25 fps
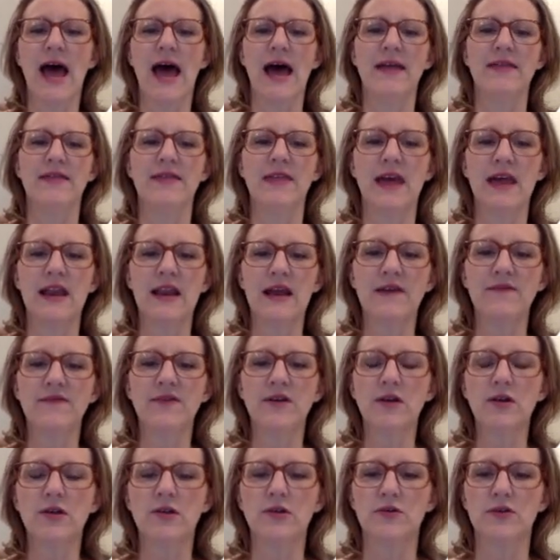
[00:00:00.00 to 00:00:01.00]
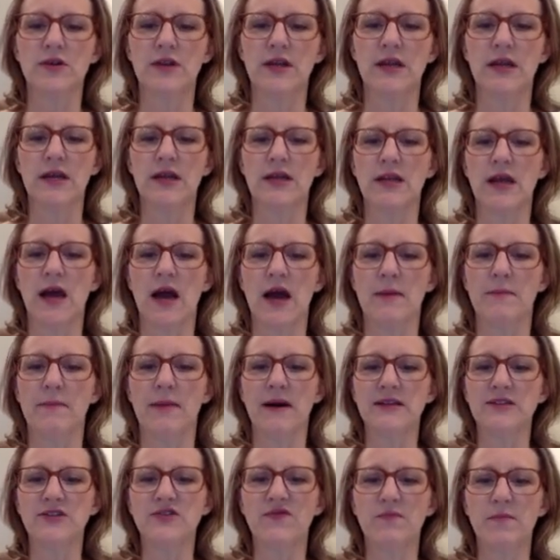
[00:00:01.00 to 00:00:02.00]
And then I've included a
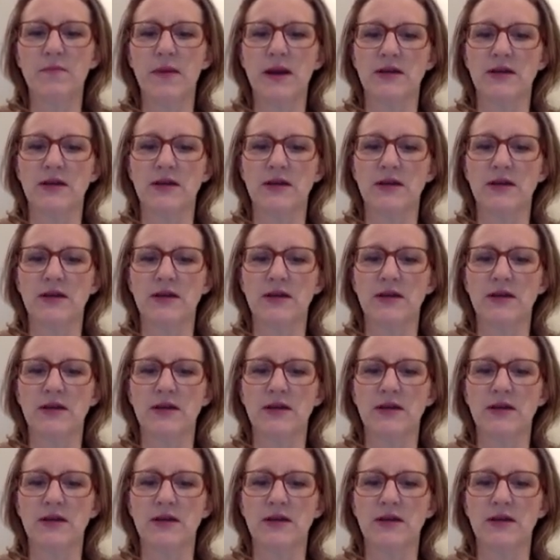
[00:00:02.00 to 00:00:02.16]
bunch of